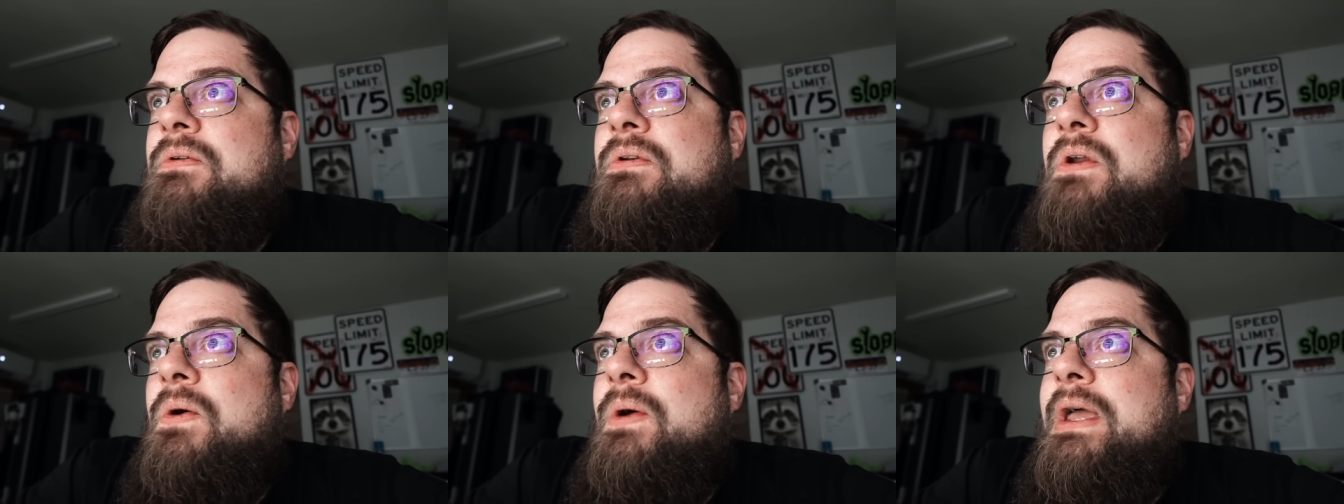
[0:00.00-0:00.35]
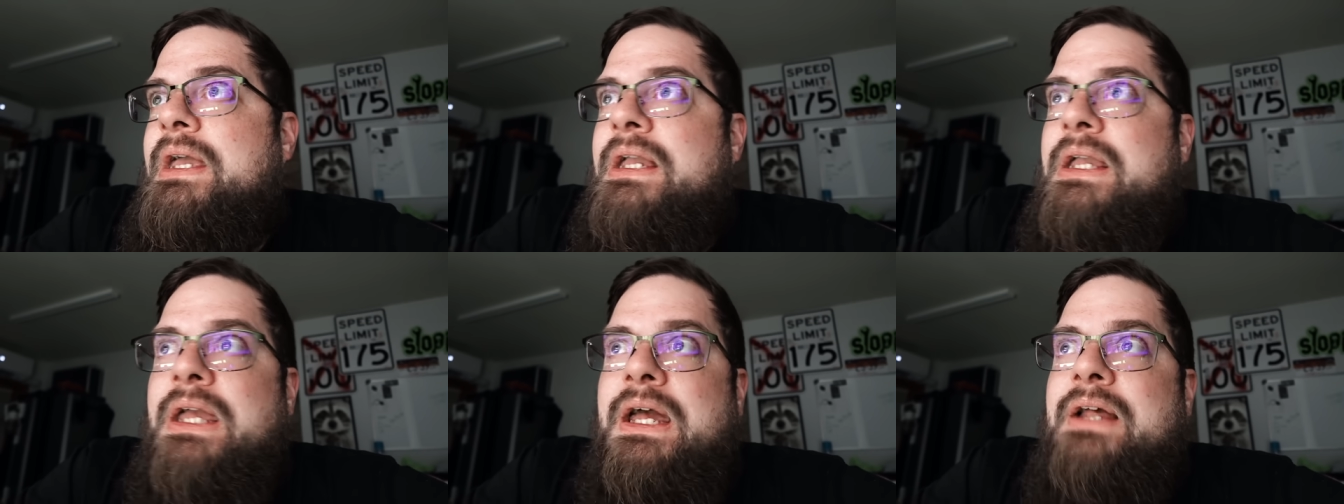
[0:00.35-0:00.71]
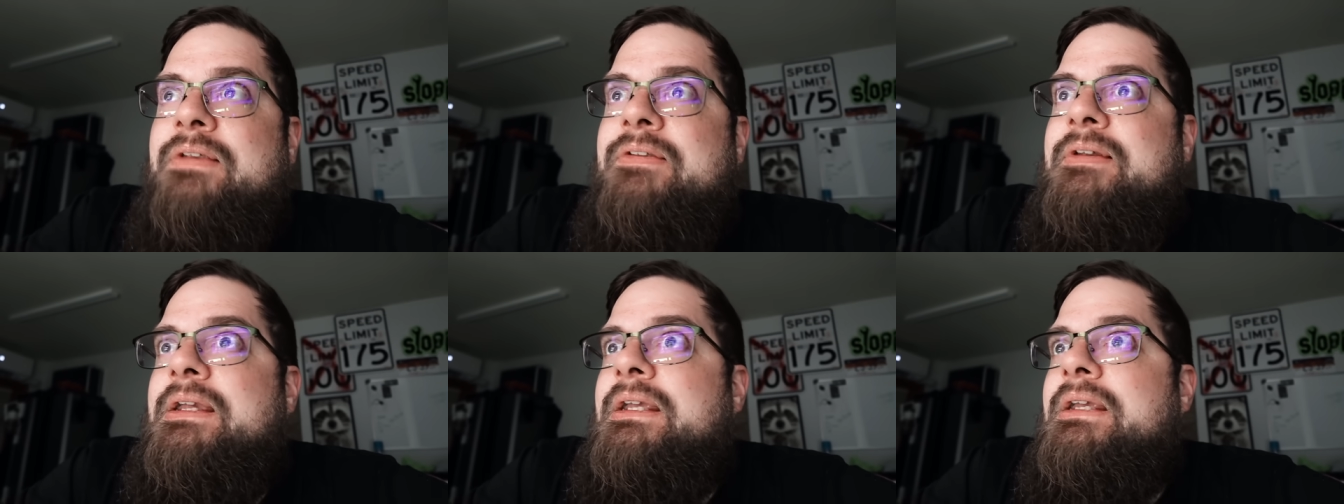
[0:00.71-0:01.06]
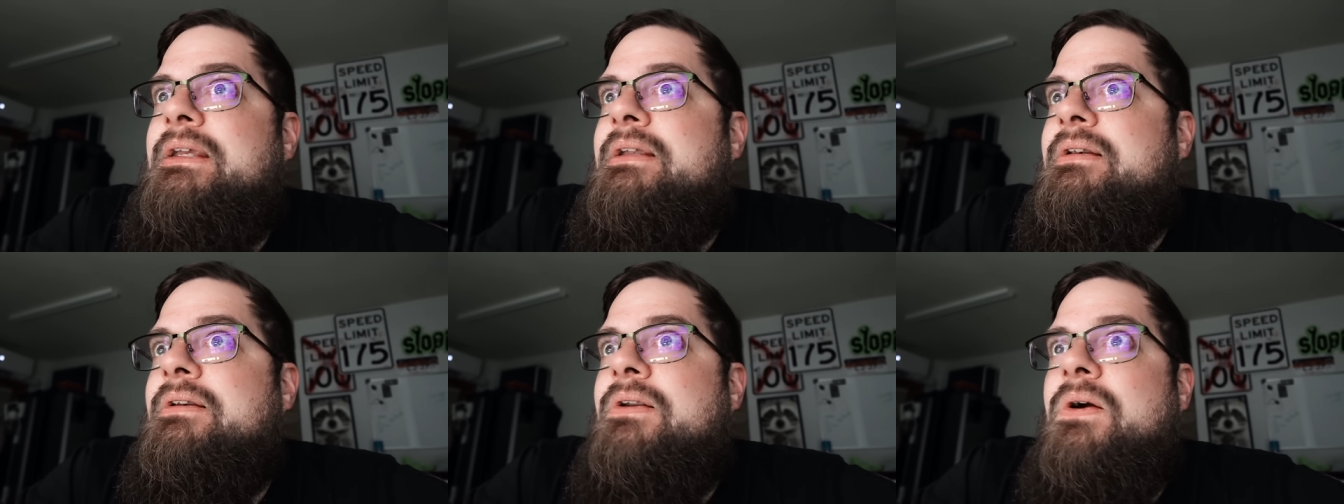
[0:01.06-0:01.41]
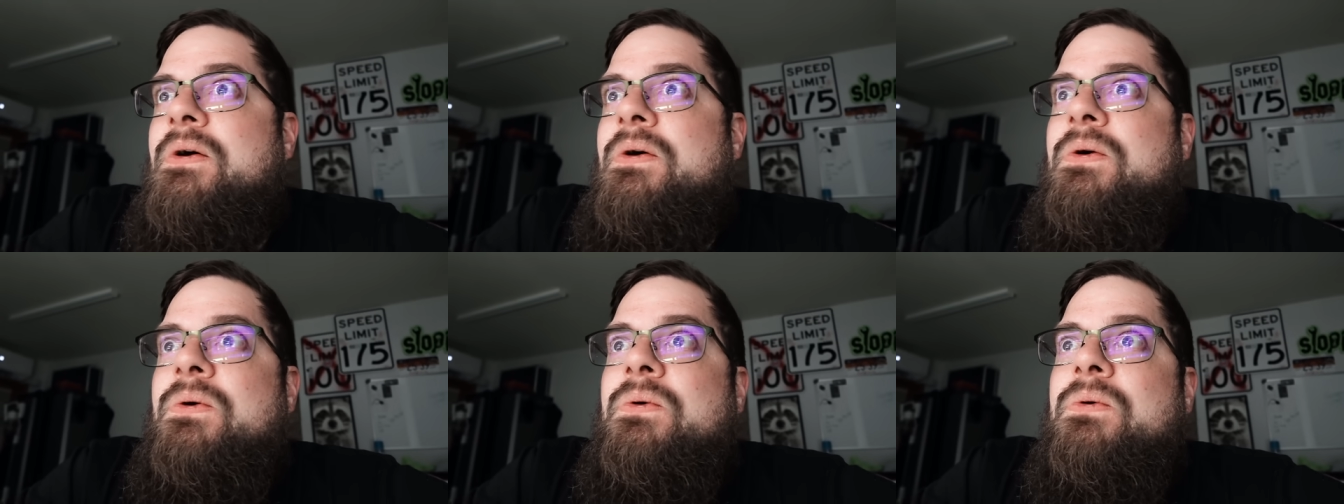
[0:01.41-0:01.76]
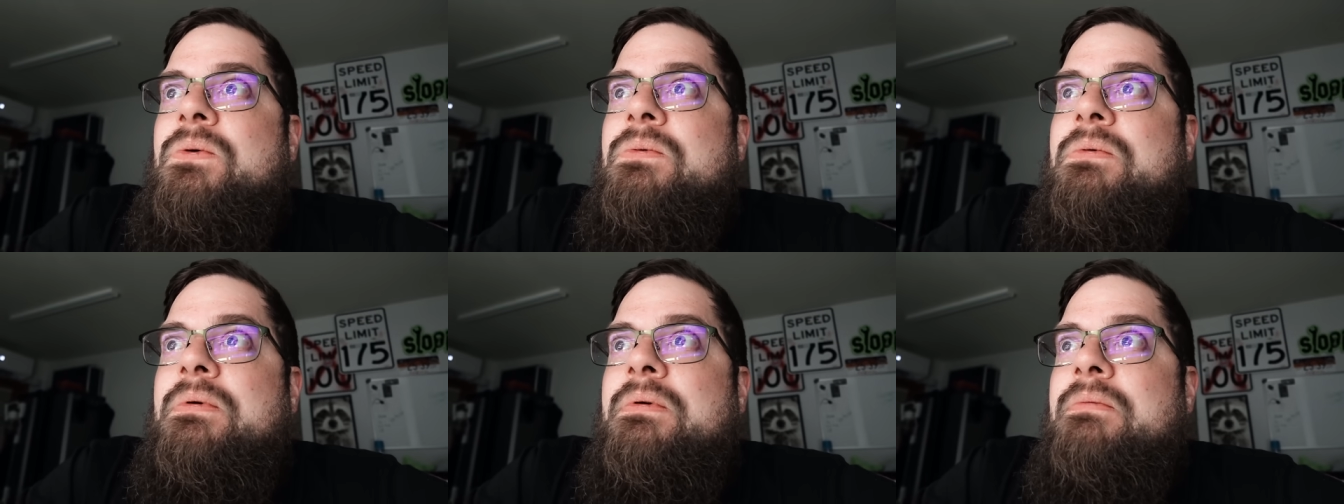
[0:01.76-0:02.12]
no head gasket,
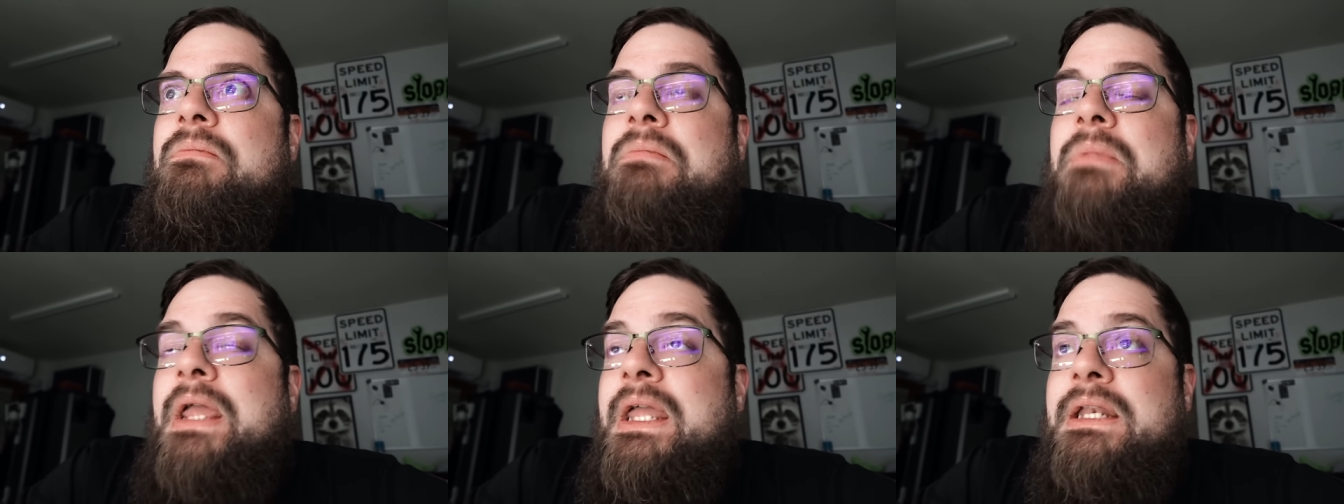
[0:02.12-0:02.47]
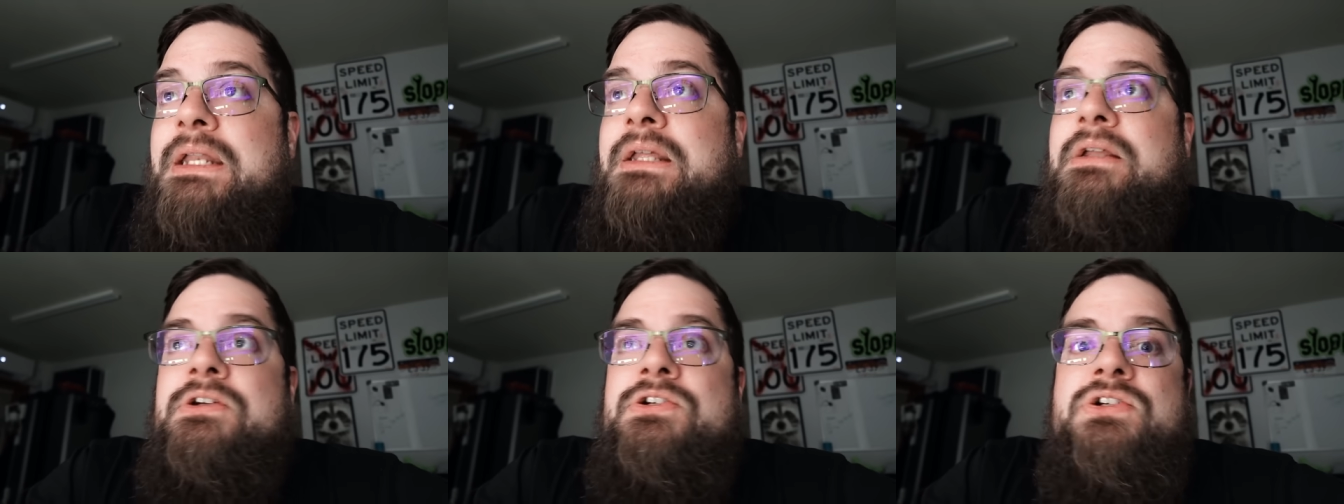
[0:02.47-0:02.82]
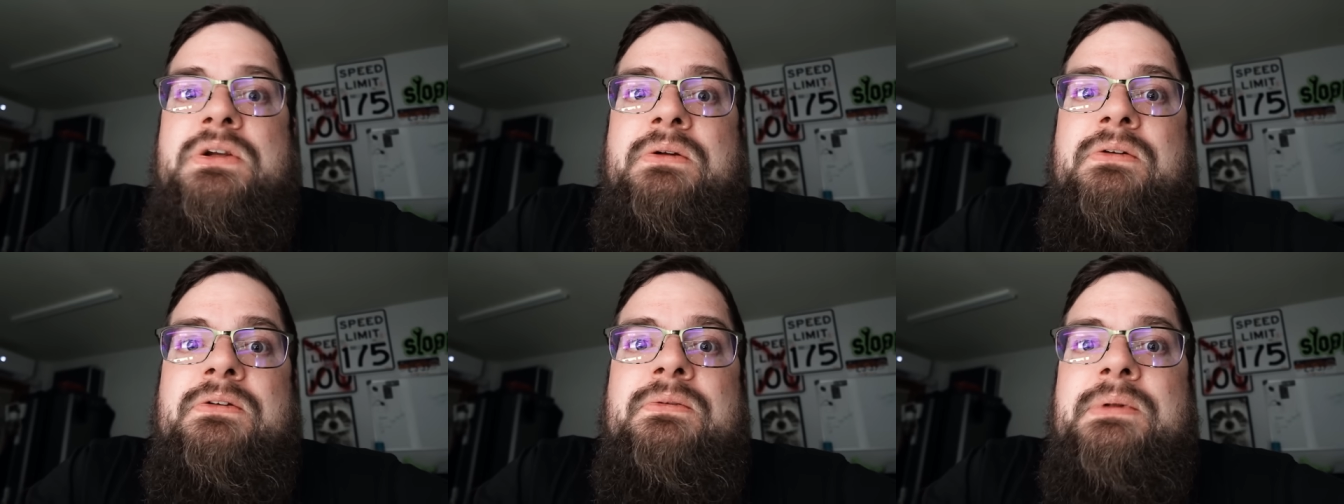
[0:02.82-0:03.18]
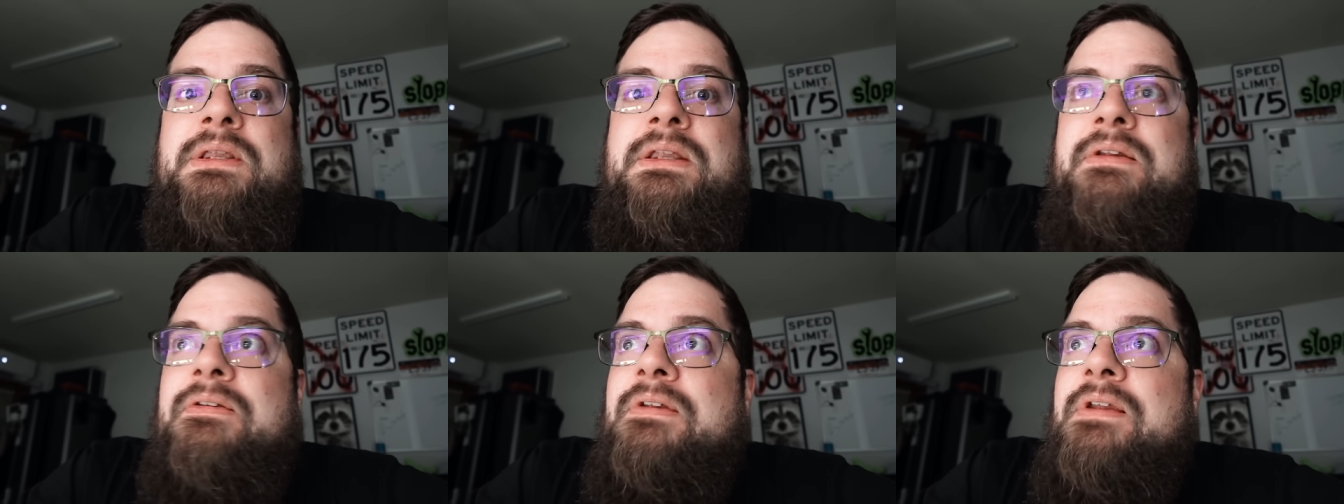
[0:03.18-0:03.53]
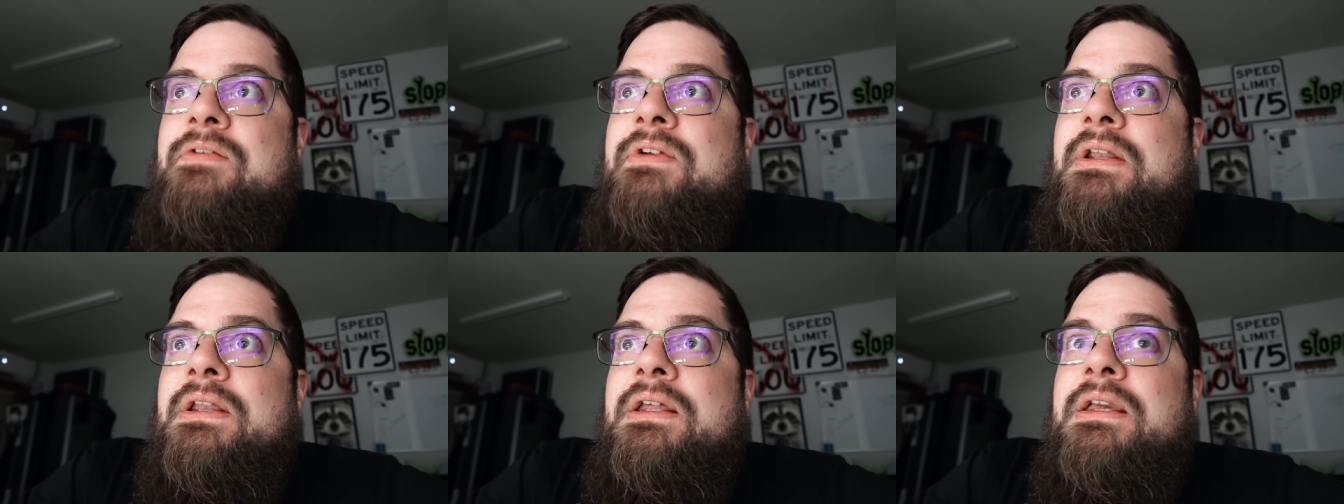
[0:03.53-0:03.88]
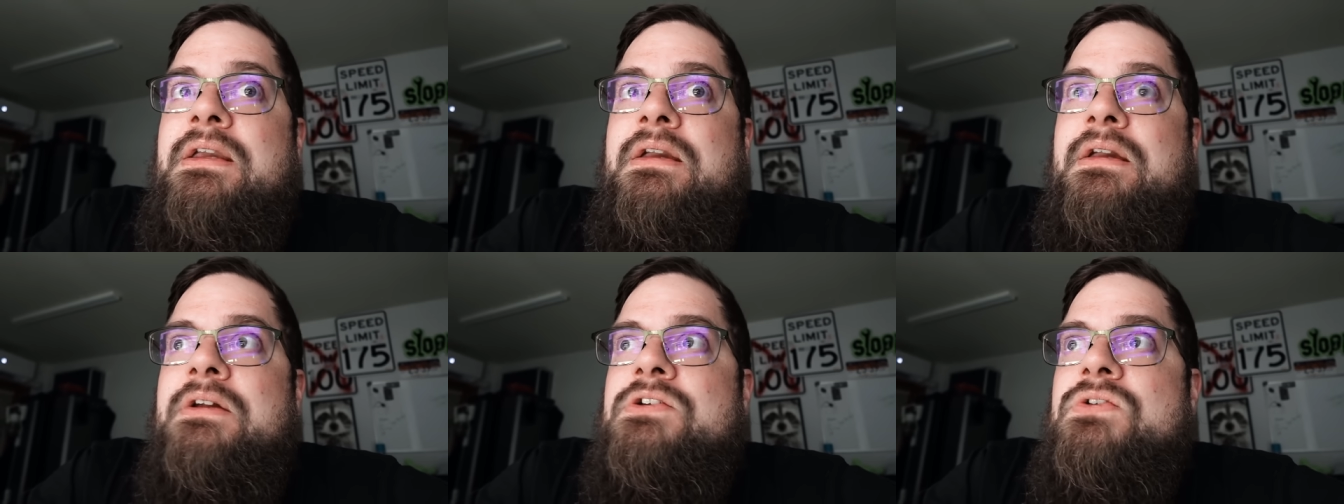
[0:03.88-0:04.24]
no any issues with this even
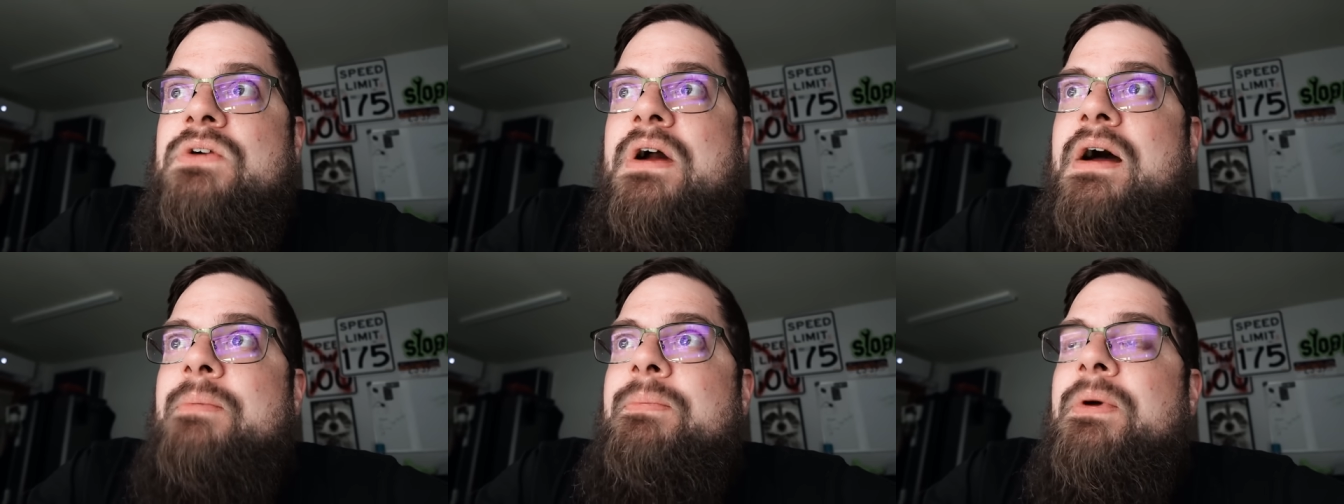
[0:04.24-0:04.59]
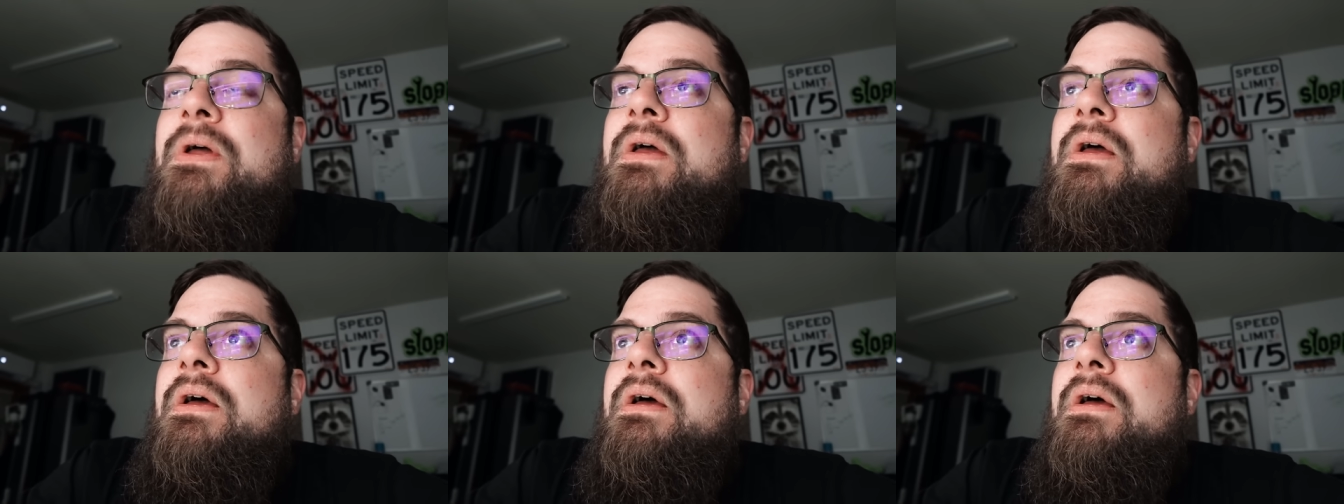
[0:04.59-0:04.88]
leaking a drop.